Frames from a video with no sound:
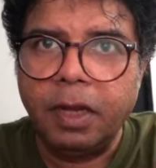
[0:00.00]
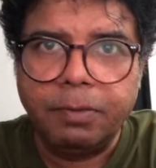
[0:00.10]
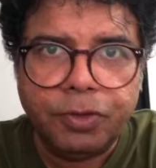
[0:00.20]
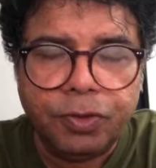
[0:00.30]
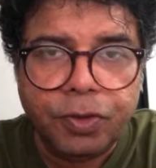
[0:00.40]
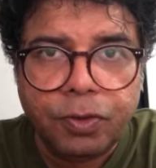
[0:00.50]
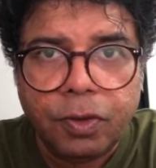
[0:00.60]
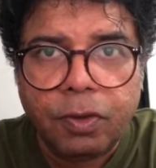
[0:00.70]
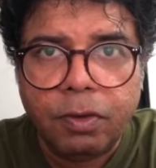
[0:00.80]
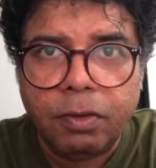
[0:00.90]
I'm sure
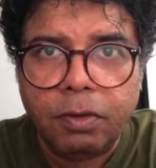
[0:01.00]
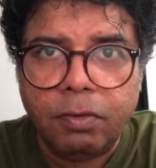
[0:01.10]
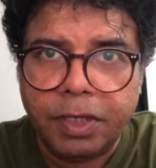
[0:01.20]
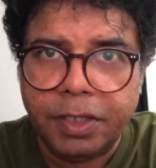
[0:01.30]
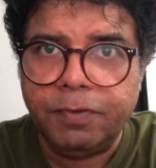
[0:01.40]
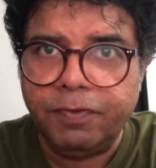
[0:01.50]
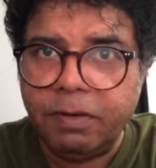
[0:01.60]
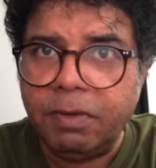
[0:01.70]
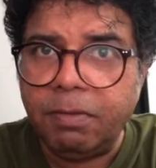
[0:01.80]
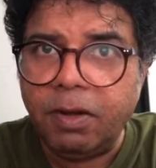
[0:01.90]
you know what is
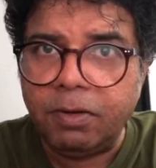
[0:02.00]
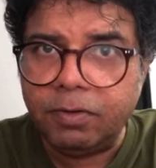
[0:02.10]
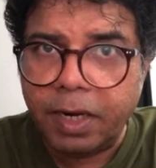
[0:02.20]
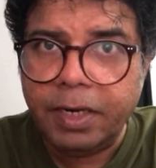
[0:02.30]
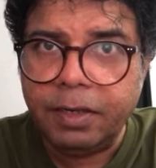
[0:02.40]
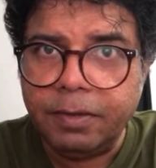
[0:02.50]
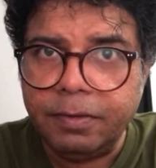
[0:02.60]
film about, right?